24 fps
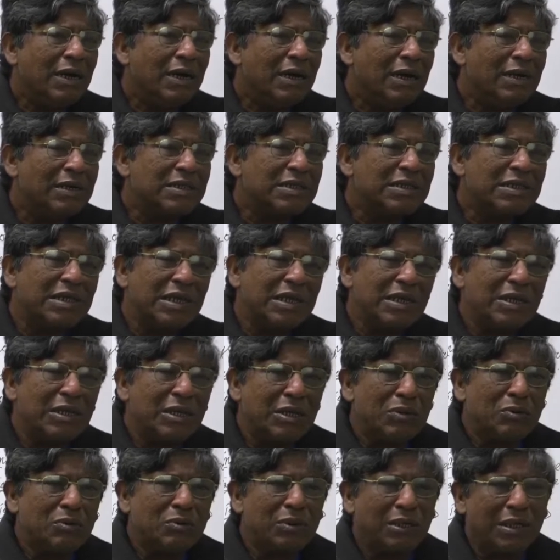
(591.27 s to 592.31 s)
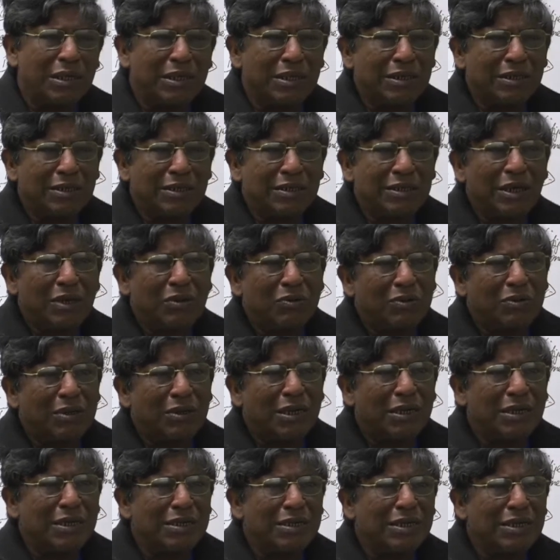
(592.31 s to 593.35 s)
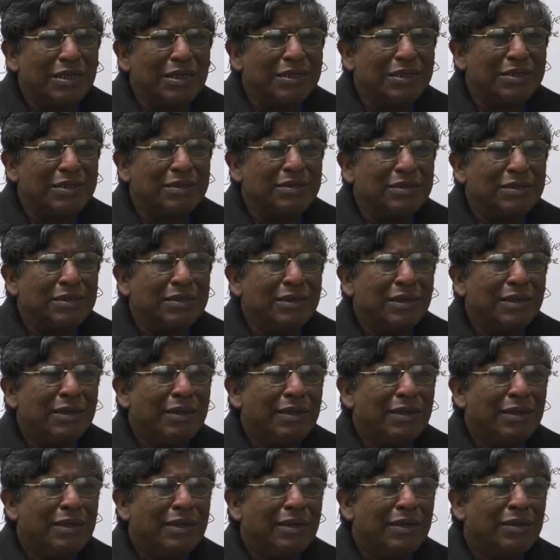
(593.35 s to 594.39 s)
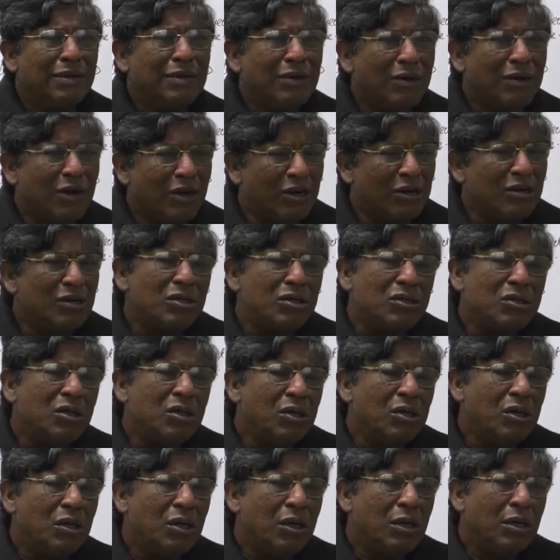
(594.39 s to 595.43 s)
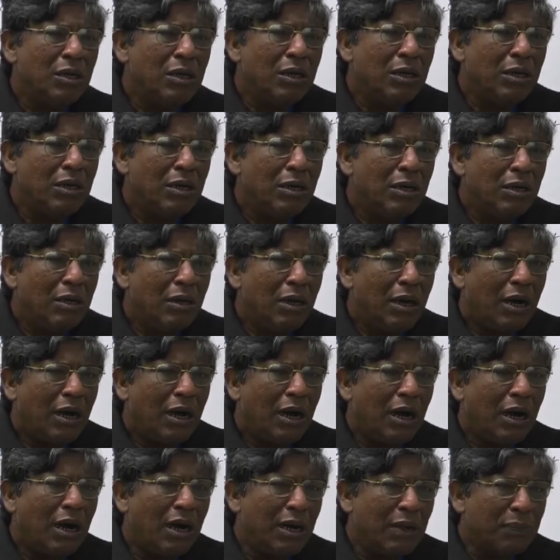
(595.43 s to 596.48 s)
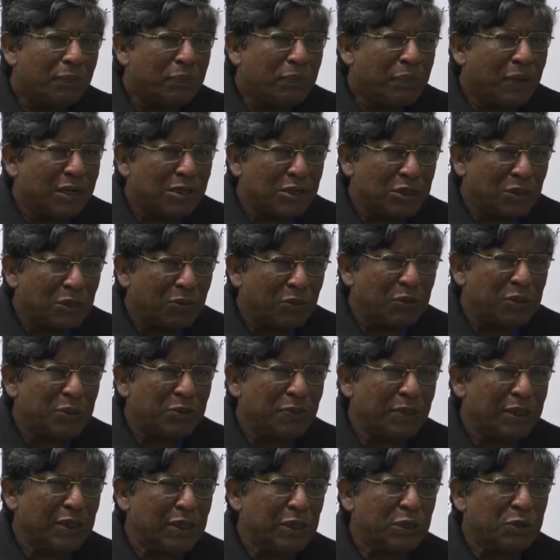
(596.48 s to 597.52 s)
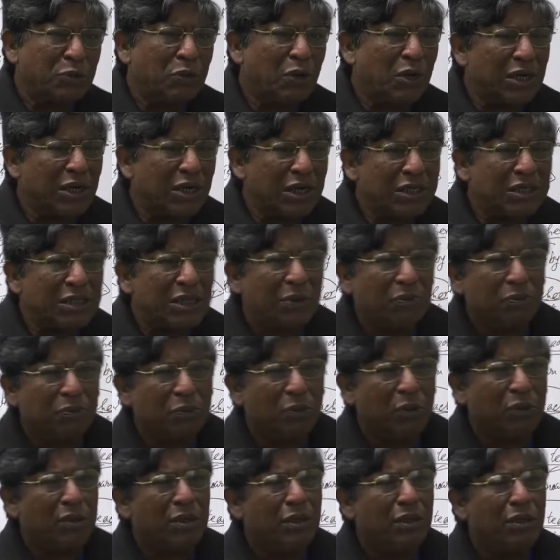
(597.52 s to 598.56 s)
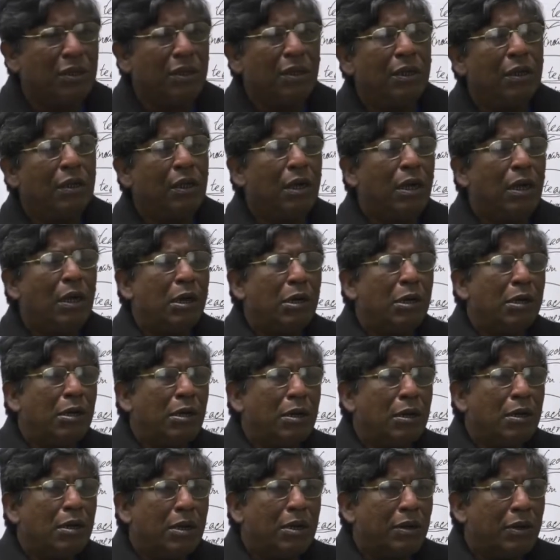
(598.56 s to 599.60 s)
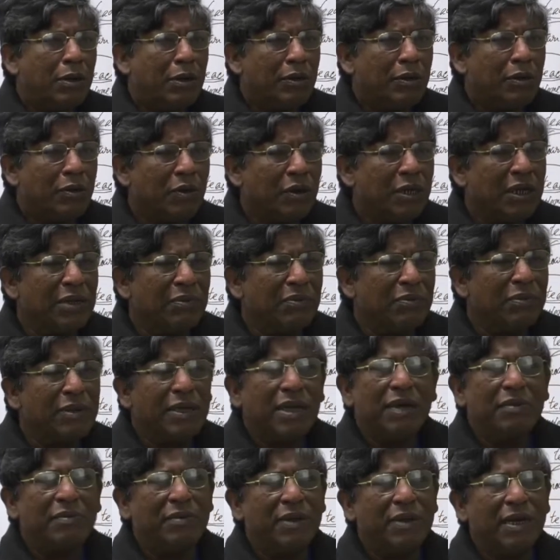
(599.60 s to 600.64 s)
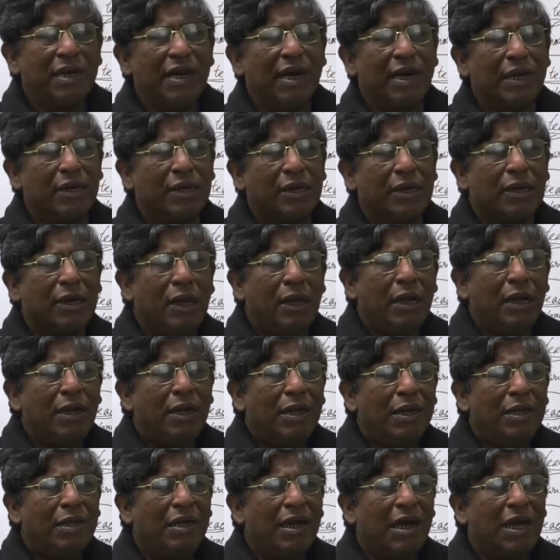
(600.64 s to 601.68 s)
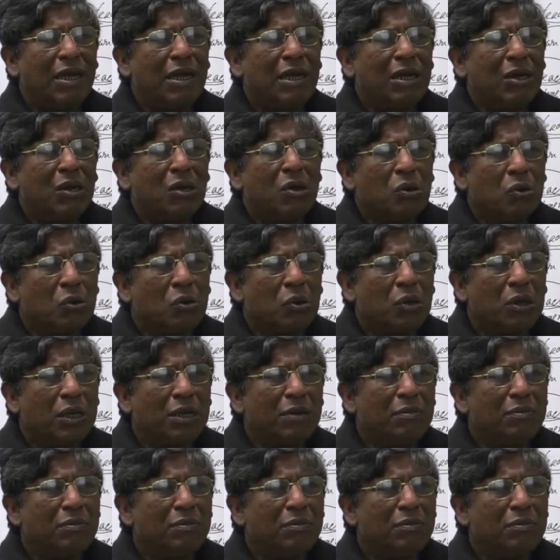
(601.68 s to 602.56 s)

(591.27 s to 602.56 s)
single word, the word is called a parts of speech. For example, Rahim came here. Here, Rahim